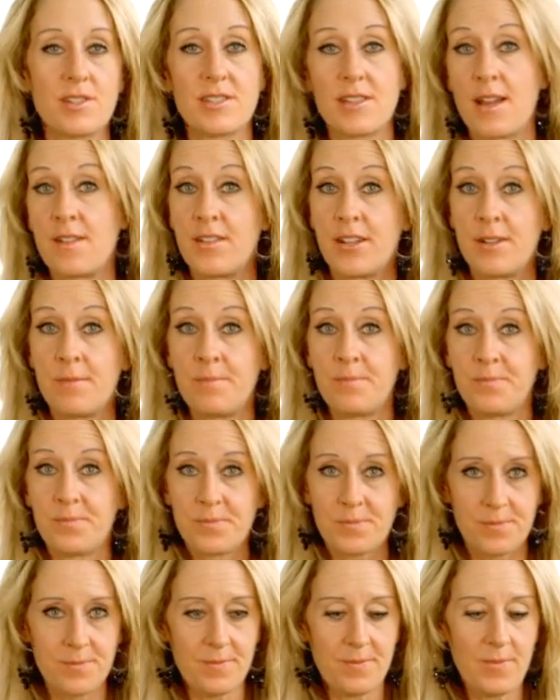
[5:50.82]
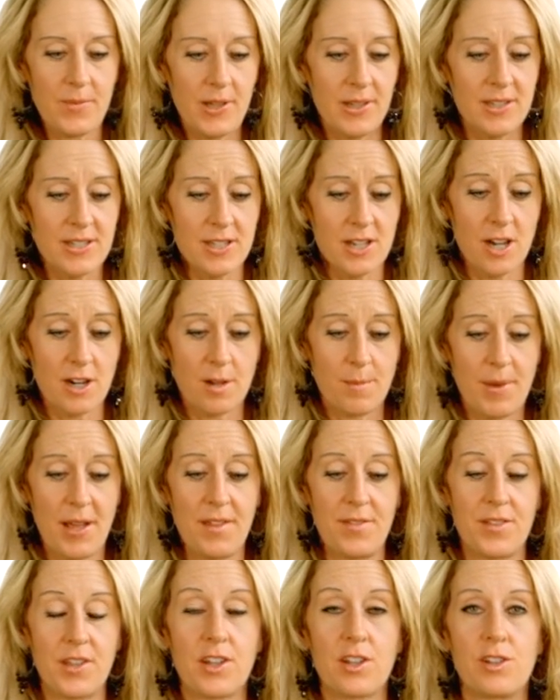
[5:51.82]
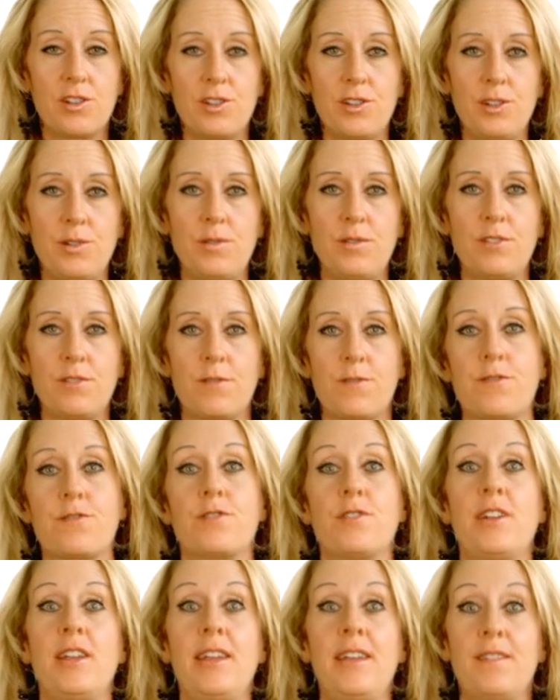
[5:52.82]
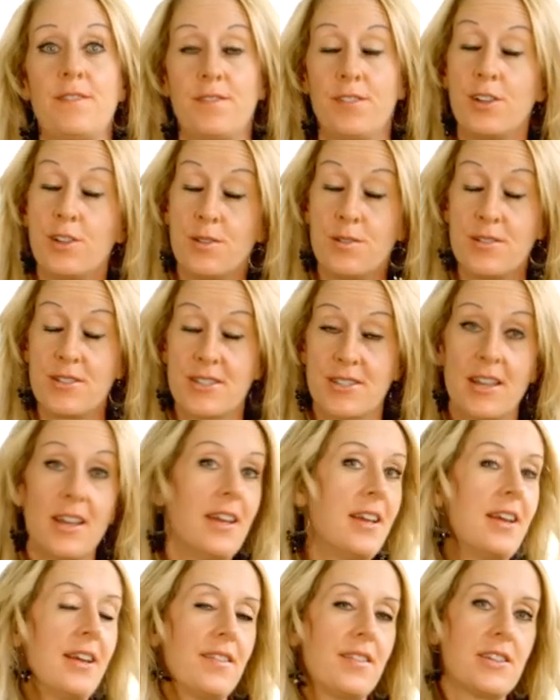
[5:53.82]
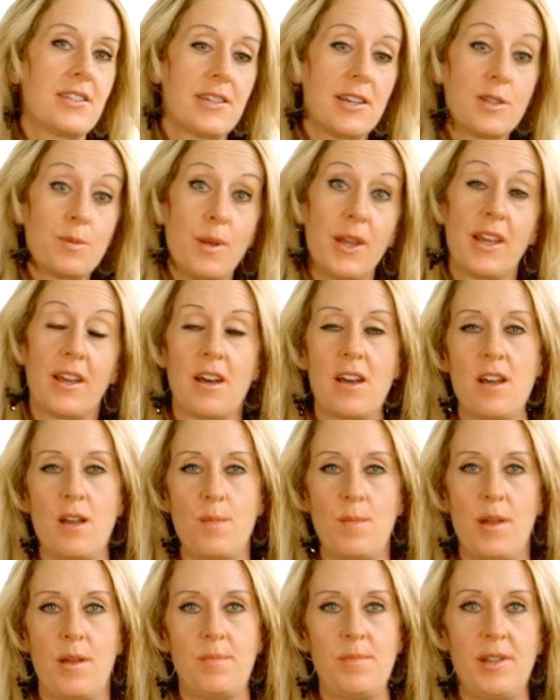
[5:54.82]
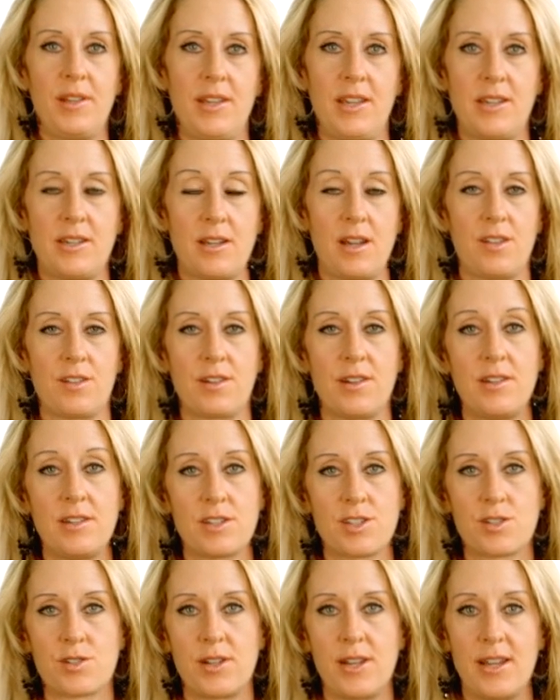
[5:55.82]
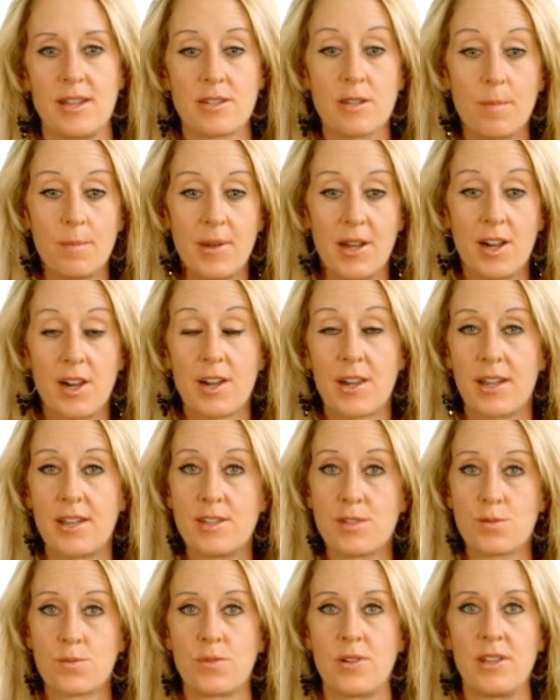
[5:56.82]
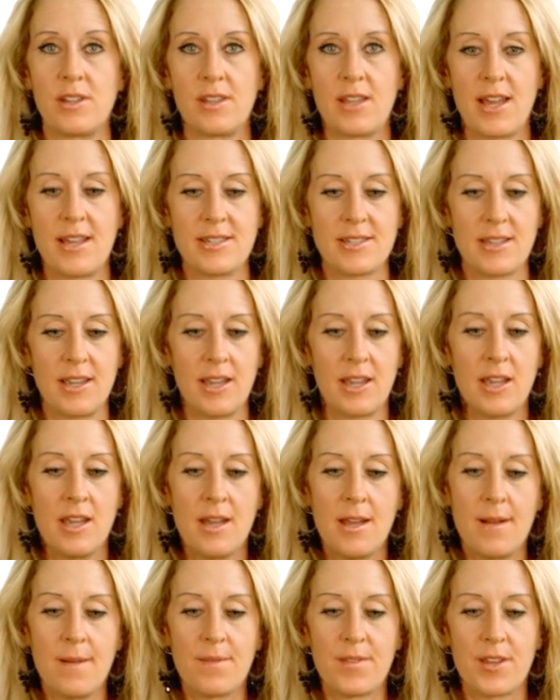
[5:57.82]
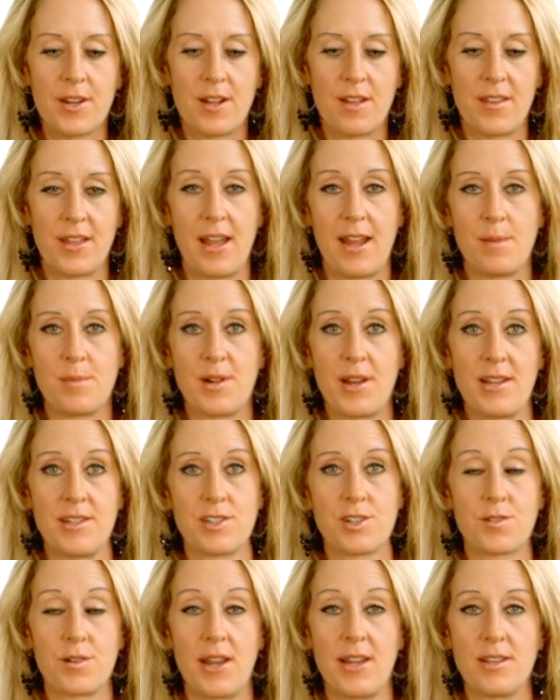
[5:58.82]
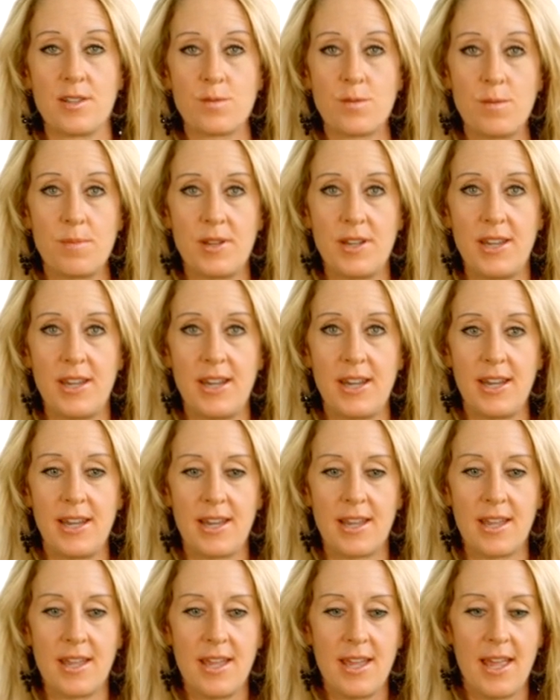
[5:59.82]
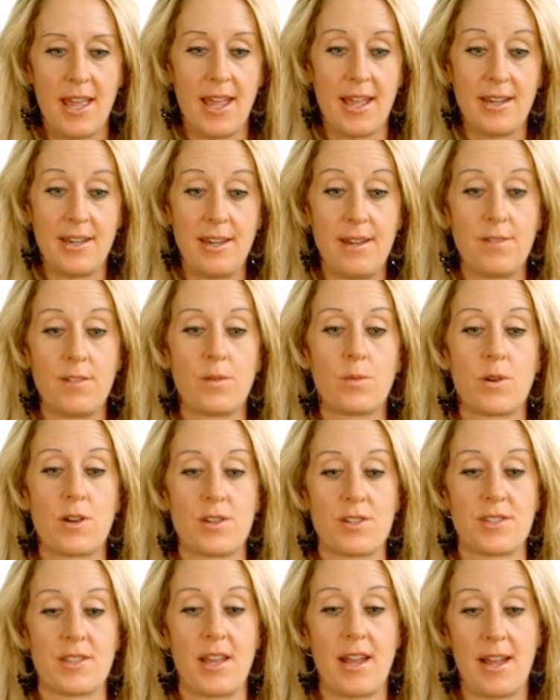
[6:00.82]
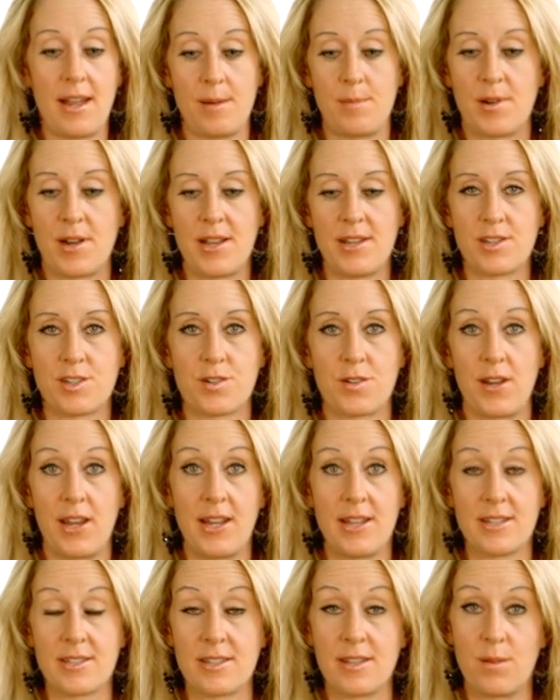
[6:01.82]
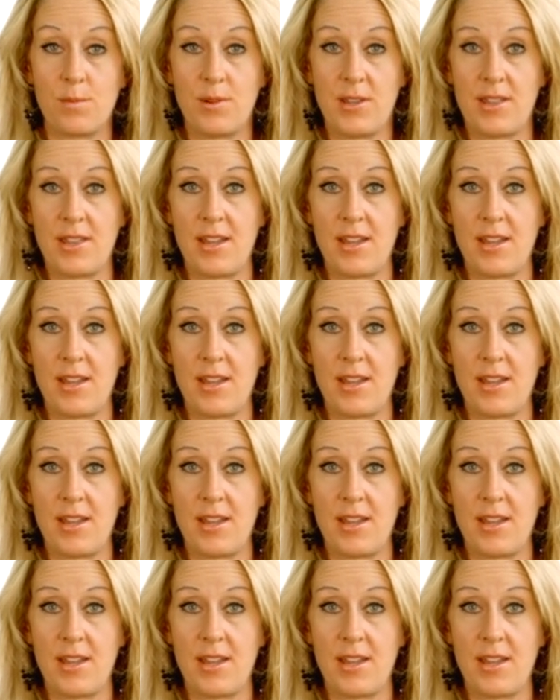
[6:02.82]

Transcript: 7, let's talk about the gluten-free foods. This has become a billion-dollar industry as America is realizing that all the hybridized grains we've been eating, and even worse, the hybridized grains that we